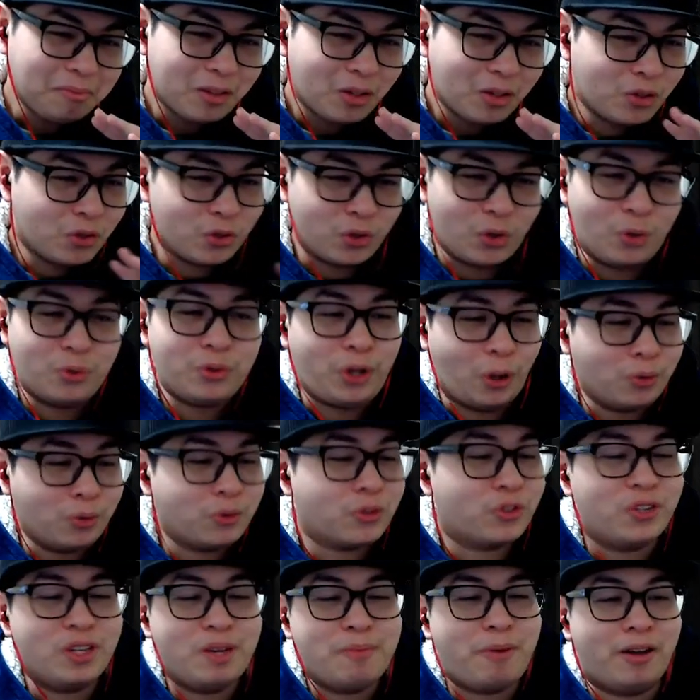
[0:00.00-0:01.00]
So don't
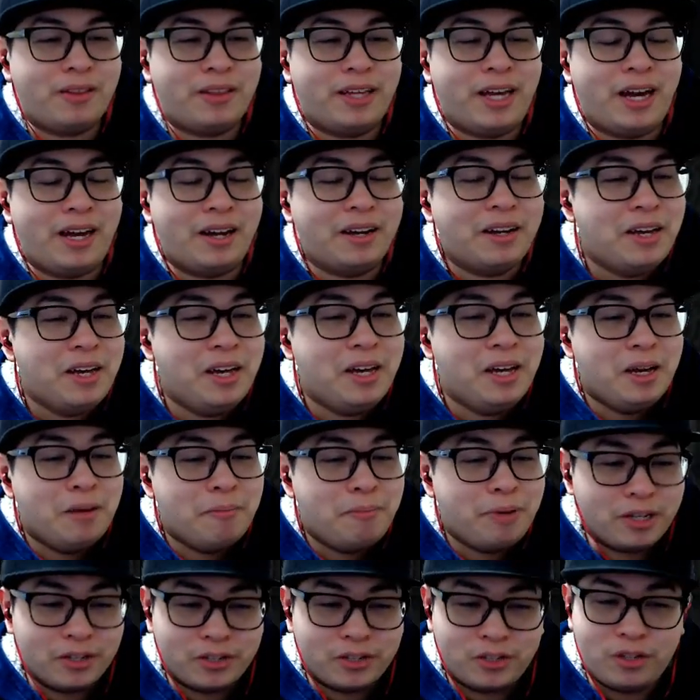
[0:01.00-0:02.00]
sleep on that,
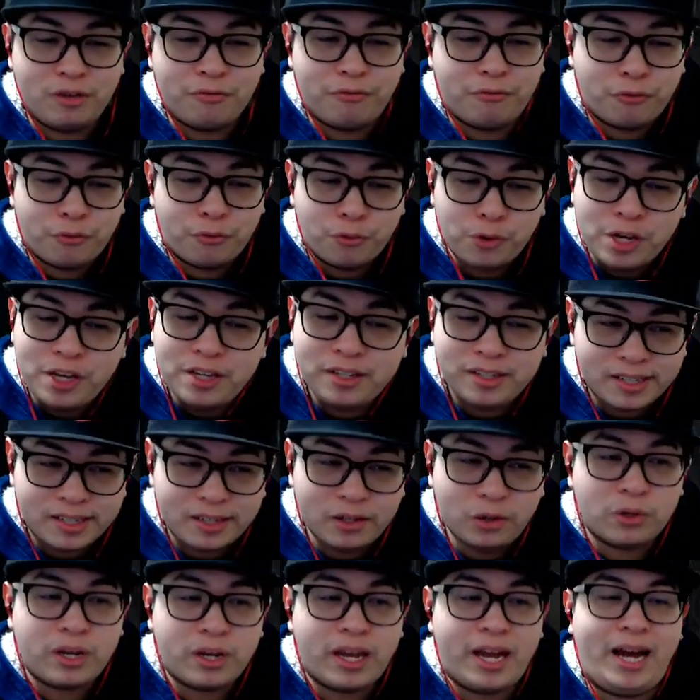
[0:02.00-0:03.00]
because the free
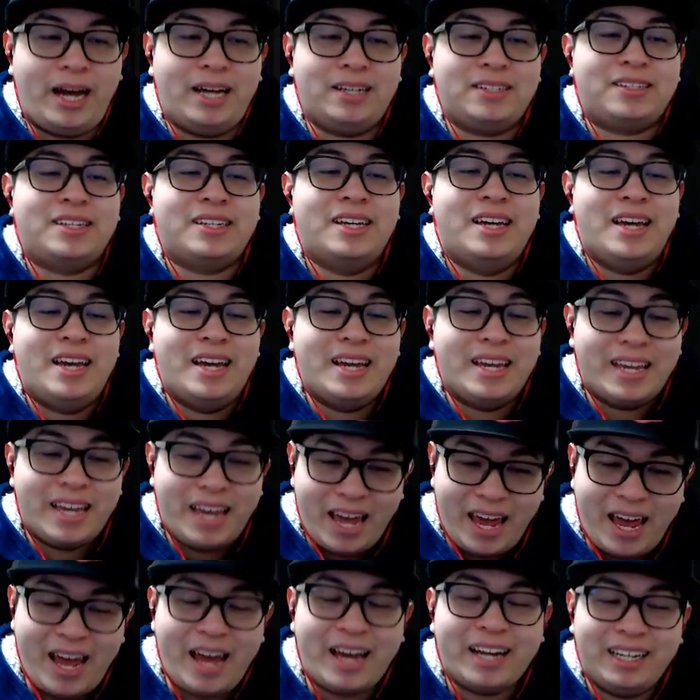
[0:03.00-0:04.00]
skill casts
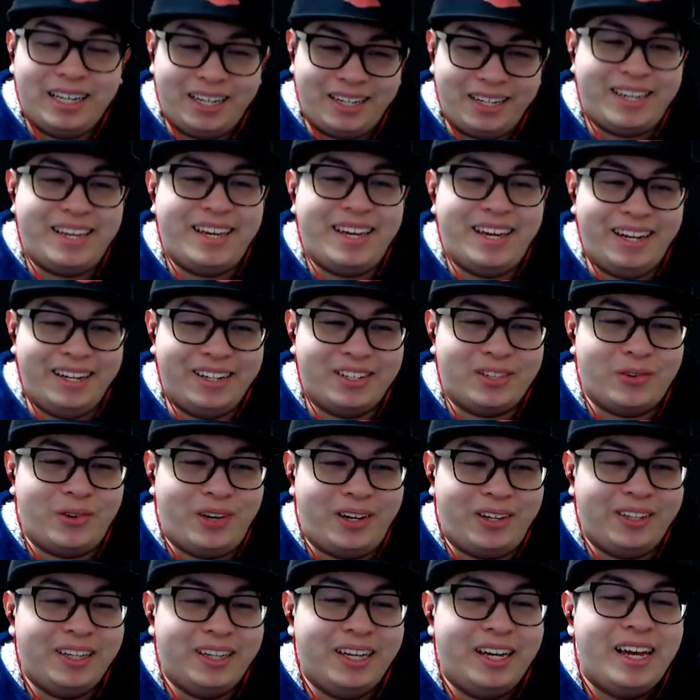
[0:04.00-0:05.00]
can lucky hit as
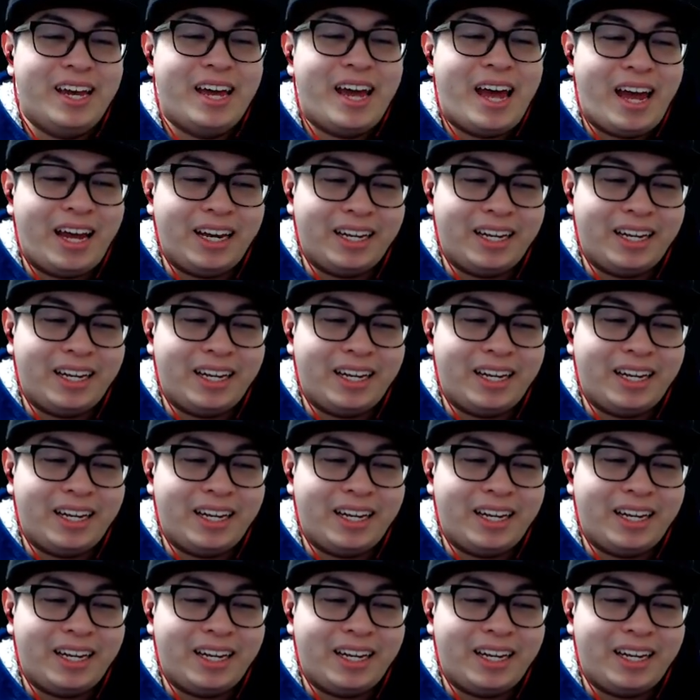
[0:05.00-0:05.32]
well. And